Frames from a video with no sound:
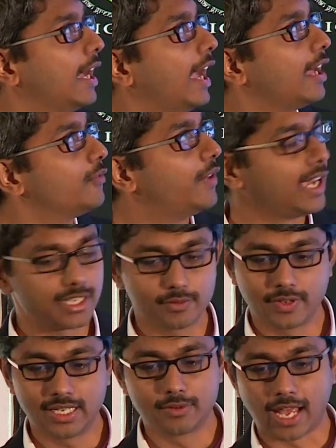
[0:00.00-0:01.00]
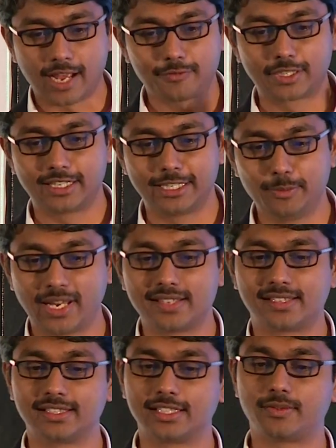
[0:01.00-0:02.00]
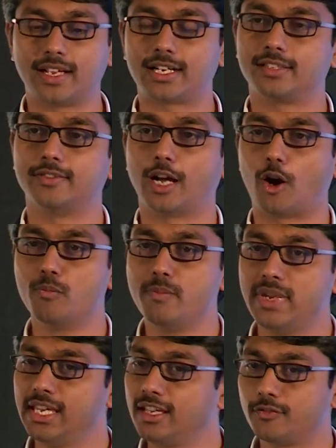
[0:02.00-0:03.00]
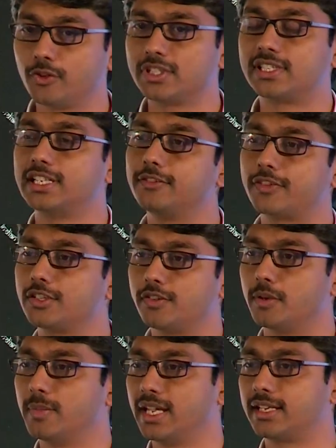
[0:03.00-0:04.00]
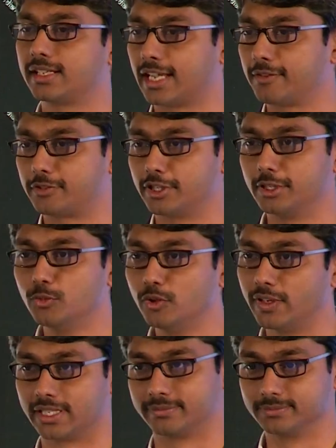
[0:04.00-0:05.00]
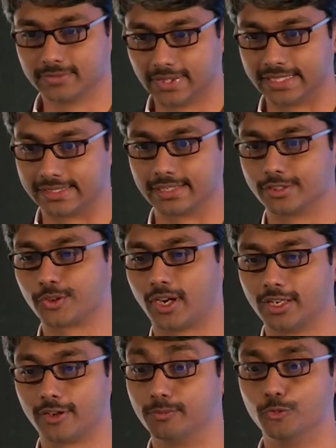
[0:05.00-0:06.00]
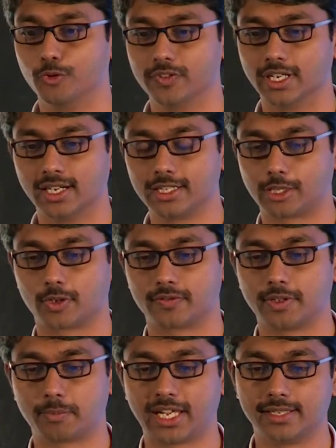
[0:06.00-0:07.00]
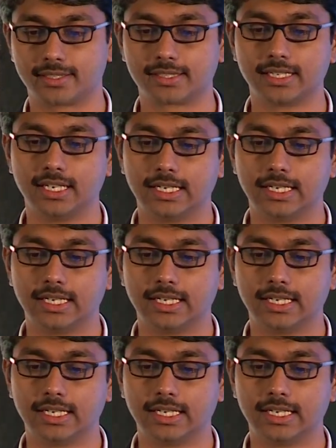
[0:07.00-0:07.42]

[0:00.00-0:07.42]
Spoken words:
And where are we, after replacing this, where are we? How meaningful is the difference we are making after removing, let's say, the soil or move the earth out of the place?